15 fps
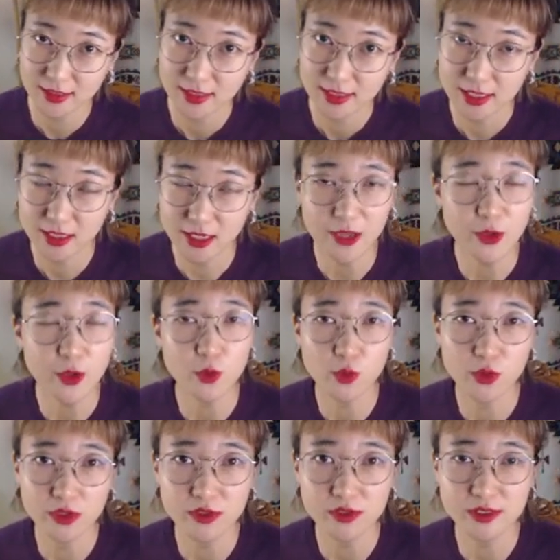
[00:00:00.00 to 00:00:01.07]
In other
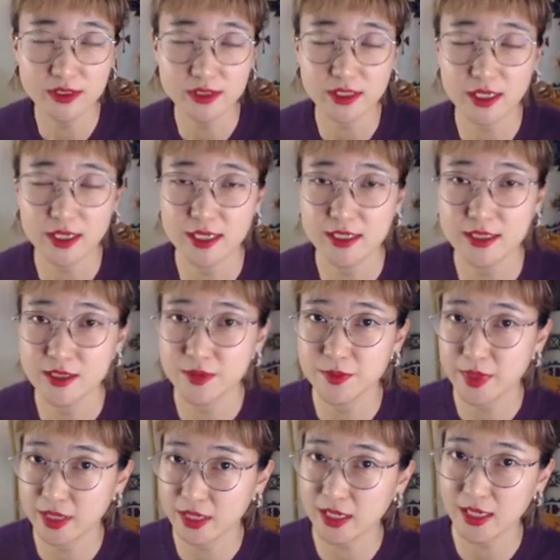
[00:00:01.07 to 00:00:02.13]
words, in the
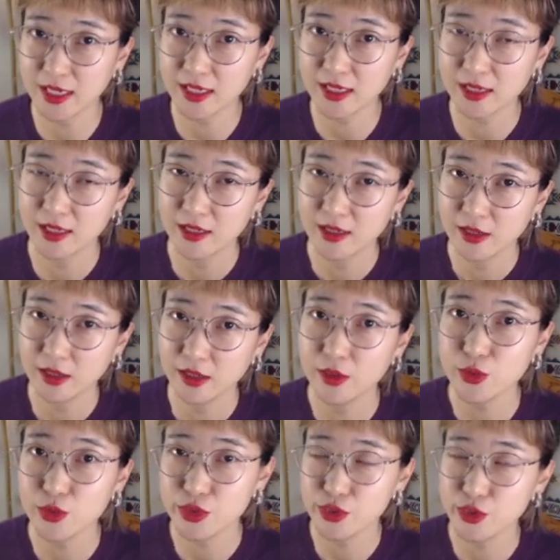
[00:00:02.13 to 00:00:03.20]
beginning,
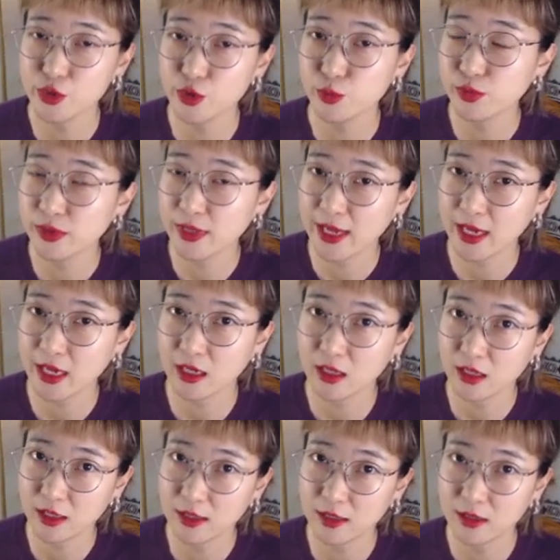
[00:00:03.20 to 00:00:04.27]
you should play
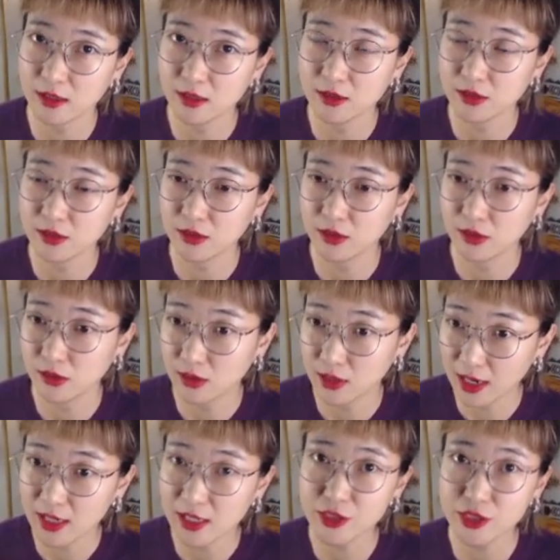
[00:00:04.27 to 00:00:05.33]
in the
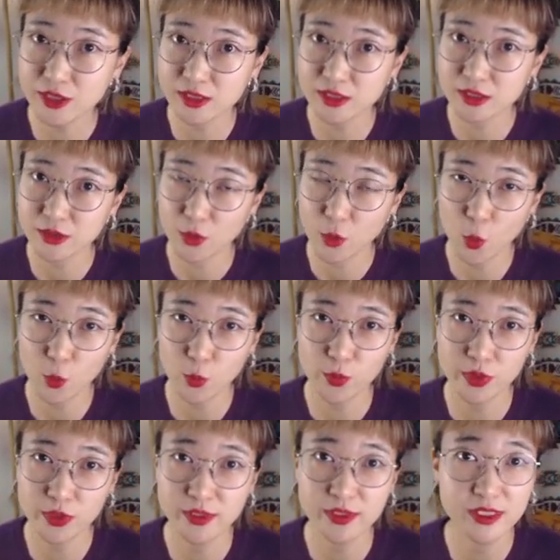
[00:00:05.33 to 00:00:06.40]
largest
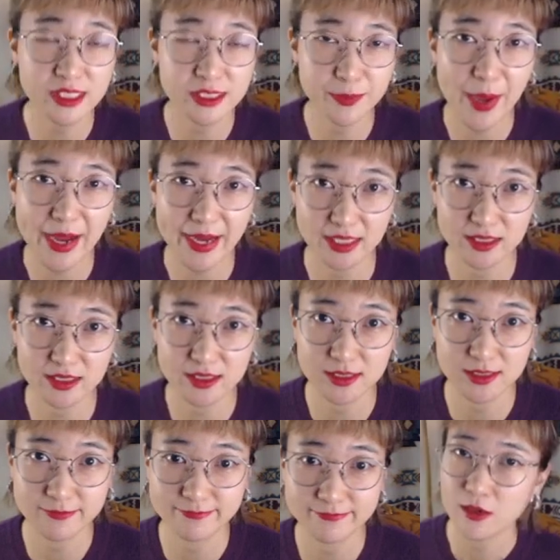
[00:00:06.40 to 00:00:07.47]
open space.
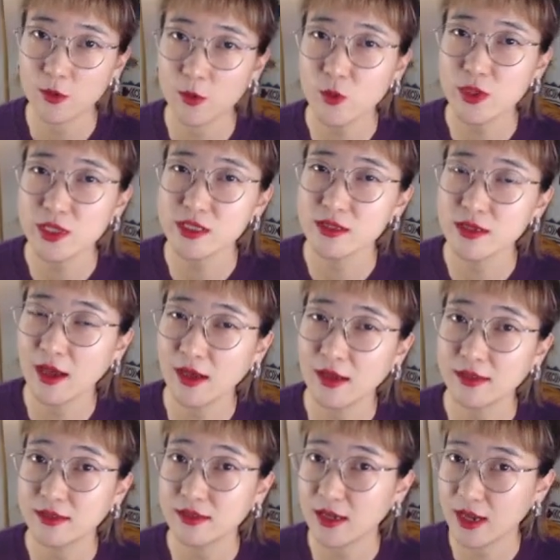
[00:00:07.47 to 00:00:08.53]
Go is
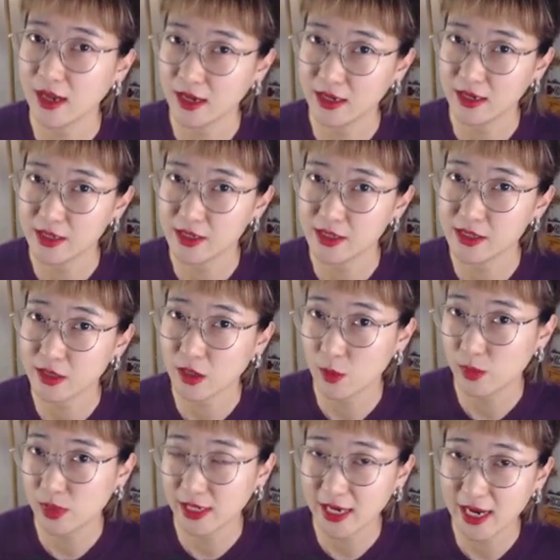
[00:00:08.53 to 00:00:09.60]
not as
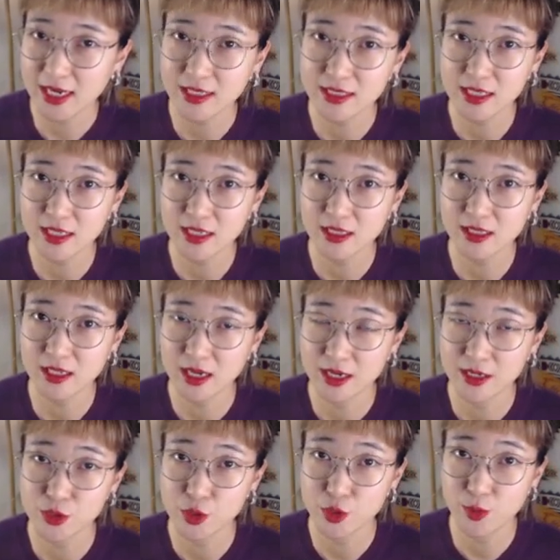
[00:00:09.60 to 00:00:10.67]
complicated
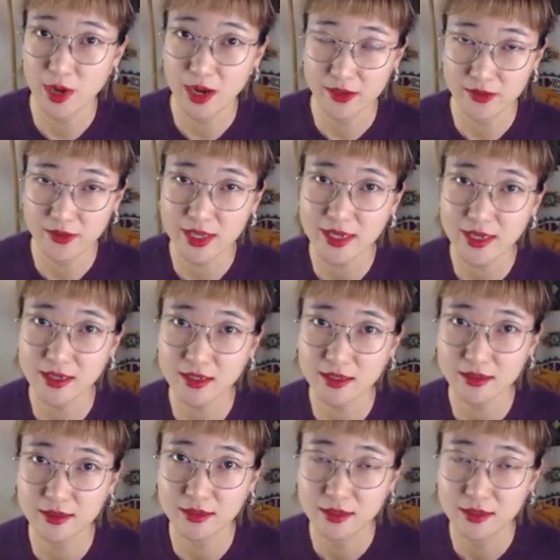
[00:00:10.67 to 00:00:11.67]
as you might think.